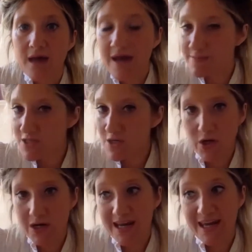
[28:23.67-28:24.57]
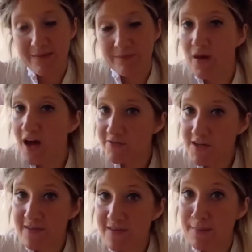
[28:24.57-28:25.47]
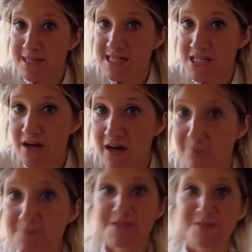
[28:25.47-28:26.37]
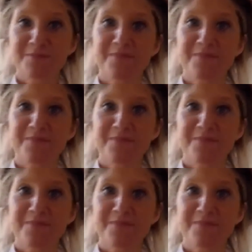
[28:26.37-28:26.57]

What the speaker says: Absolutely. I've done that many times.